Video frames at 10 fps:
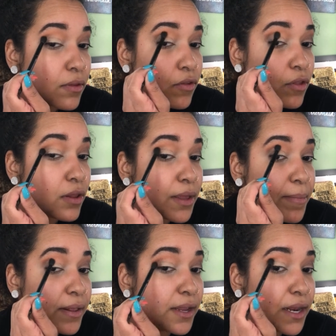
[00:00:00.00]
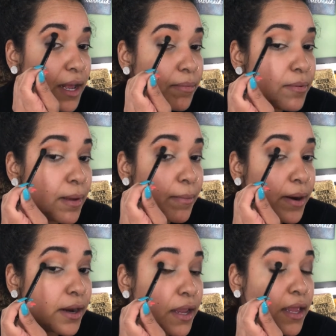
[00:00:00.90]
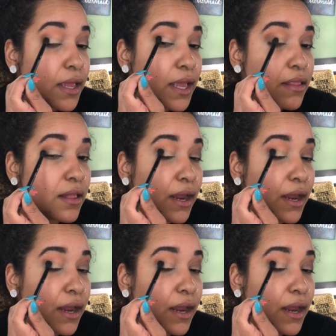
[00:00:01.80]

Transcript: Slowly building it up. Remember, it's